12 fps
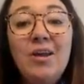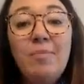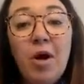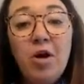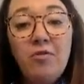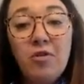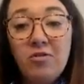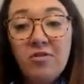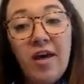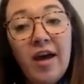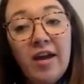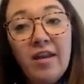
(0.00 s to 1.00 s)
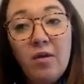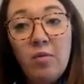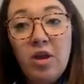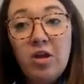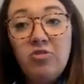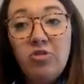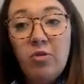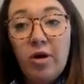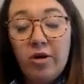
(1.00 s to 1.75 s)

part of your slide like we can do on our